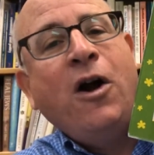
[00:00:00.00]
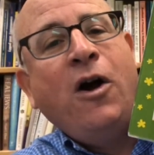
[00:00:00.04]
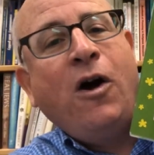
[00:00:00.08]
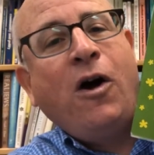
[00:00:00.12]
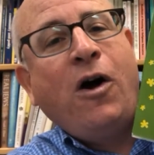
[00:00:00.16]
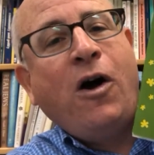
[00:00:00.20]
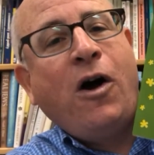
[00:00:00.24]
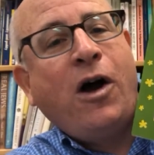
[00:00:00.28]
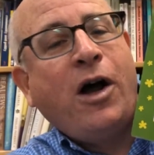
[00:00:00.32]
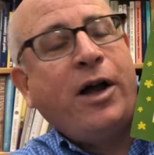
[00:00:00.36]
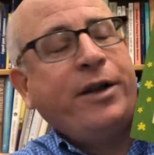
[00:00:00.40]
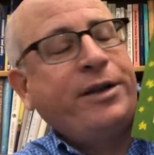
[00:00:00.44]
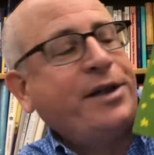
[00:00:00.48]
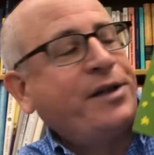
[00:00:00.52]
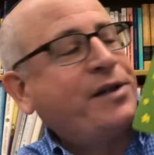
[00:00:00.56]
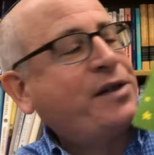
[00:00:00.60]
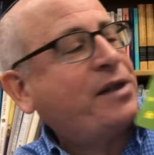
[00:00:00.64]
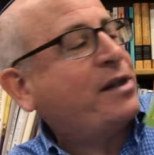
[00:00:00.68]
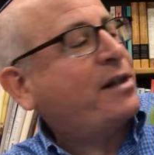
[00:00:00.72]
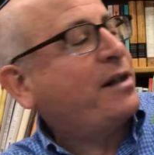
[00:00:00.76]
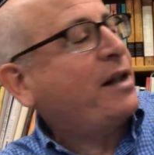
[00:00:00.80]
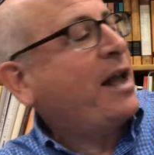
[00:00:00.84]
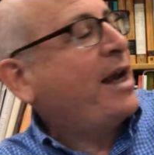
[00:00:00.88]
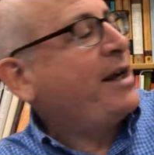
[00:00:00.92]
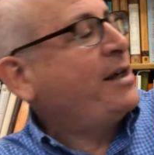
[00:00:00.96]
All the
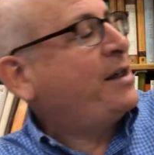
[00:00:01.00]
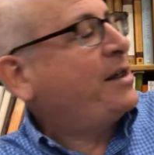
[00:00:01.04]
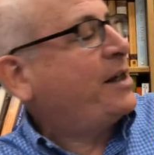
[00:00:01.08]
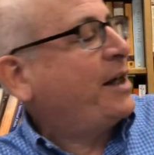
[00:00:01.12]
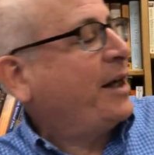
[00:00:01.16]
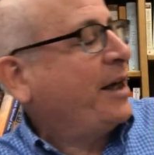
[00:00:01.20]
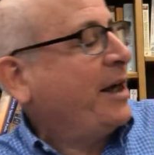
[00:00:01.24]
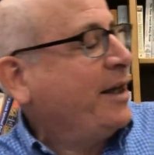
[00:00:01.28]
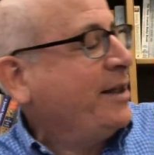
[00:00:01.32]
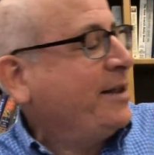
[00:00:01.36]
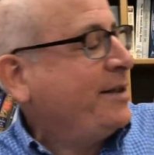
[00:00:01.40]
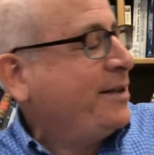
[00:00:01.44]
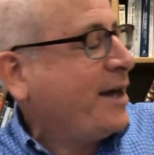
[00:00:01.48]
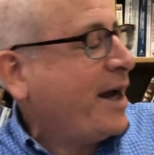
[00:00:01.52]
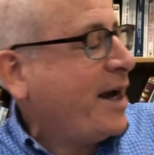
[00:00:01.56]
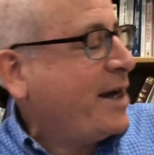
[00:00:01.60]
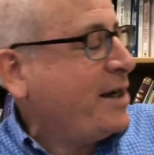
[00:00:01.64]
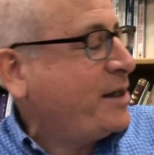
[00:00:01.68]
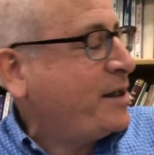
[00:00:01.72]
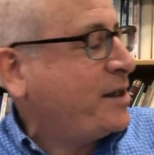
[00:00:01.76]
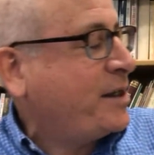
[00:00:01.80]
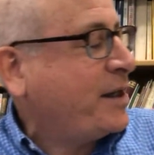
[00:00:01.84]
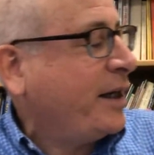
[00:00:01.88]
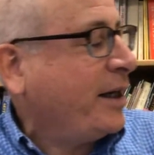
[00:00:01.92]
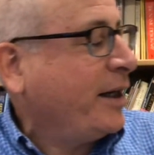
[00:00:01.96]
slicing and
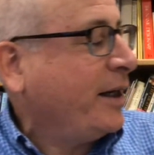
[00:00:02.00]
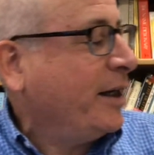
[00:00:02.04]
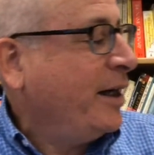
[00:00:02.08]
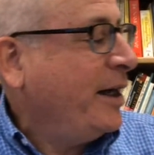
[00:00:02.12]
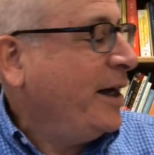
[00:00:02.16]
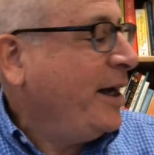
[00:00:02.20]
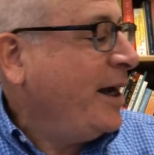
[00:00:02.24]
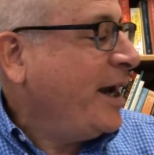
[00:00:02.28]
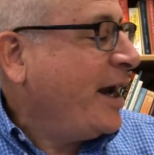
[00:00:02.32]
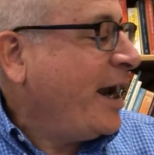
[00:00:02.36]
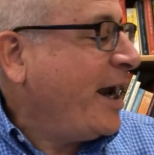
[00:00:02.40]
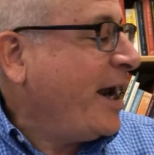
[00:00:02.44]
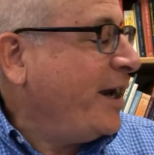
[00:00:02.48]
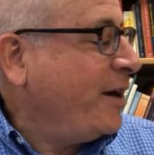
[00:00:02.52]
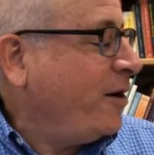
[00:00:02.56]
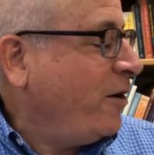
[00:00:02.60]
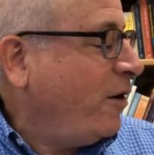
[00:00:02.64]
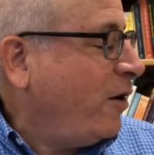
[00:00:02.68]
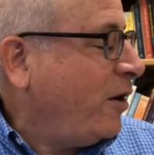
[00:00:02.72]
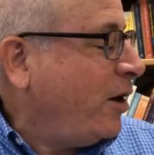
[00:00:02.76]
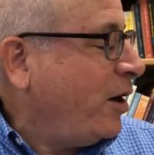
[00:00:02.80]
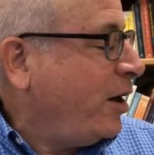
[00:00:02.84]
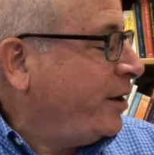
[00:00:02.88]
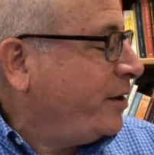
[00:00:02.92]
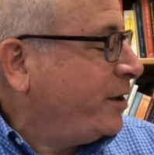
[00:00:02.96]
dicing and
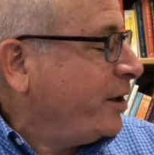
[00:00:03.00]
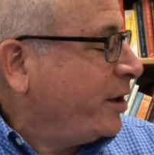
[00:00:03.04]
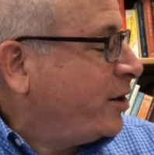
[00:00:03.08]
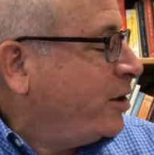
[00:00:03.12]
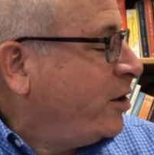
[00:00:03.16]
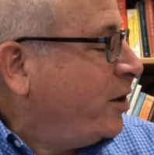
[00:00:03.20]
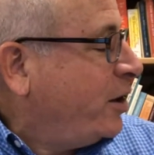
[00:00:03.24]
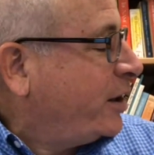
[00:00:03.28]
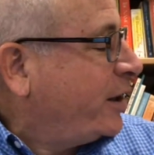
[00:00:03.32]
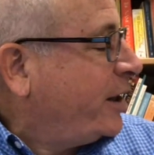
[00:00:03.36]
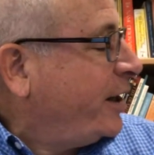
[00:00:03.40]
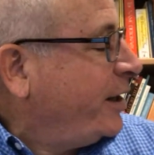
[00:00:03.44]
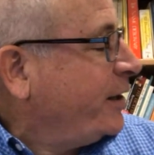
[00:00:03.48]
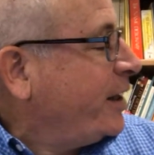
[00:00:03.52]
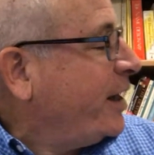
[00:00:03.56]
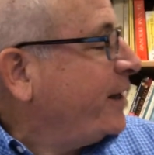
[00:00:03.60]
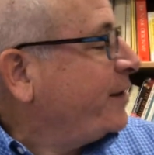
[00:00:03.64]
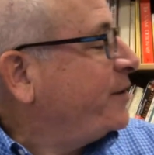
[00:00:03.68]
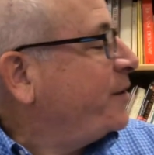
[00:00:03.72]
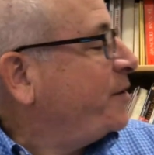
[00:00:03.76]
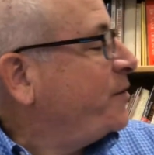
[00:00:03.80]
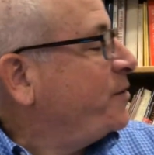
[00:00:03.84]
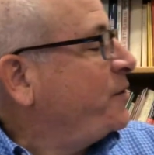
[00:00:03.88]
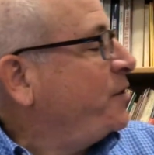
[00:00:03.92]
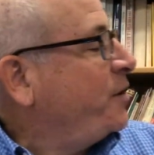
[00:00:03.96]
all the cooking that
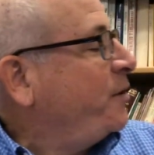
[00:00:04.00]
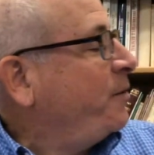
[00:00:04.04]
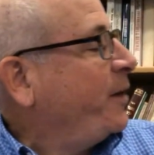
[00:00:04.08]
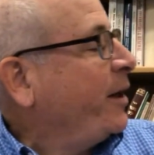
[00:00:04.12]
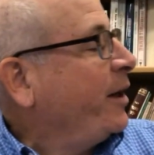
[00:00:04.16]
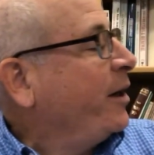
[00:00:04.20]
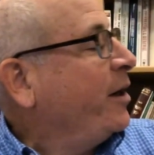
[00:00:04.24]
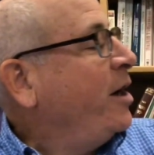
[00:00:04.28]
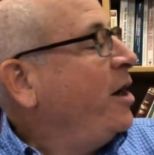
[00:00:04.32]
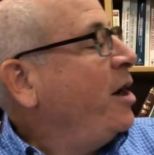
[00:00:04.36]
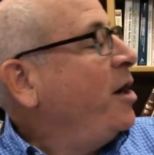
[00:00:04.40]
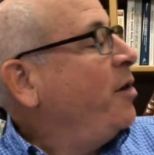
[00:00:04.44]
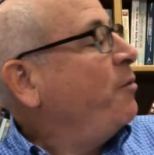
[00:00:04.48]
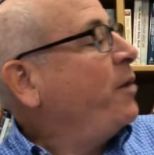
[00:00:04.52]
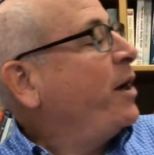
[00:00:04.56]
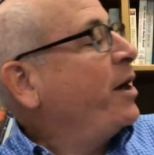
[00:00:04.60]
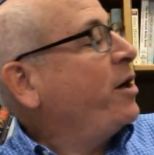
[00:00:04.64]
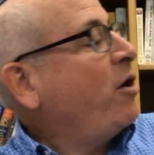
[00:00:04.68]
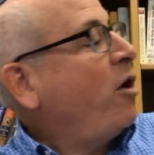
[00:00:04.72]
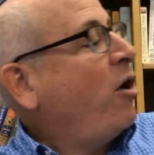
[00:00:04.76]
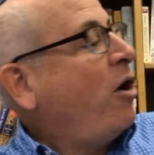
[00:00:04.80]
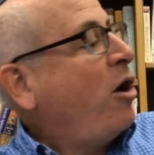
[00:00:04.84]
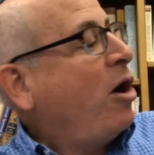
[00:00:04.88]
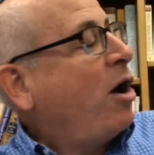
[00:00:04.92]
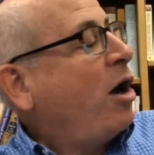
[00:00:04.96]
they're doing. When
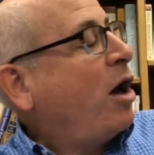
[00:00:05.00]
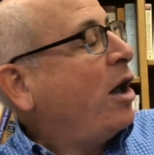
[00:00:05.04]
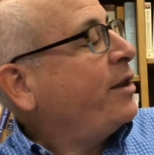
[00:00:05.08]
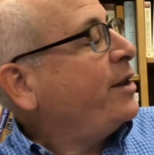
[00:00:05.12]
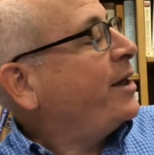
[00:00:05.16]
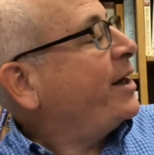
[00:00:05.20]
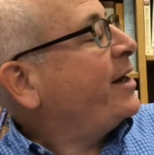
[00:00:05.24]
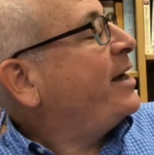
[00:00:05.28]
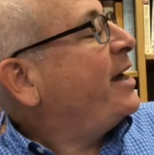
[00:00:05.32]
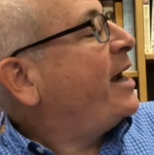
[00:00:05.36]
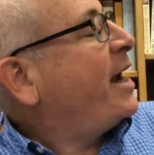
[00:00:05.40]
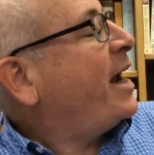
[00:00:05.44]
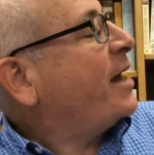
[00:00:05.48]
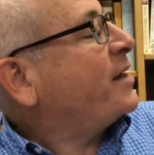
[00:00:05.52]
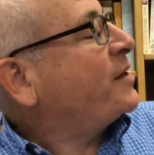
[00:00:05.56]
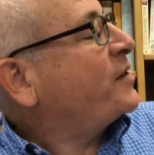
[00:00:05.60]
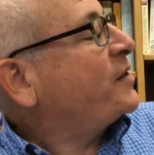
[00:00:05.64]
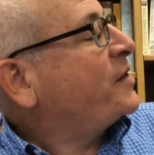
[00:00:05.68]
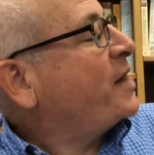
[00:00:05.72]
all the guests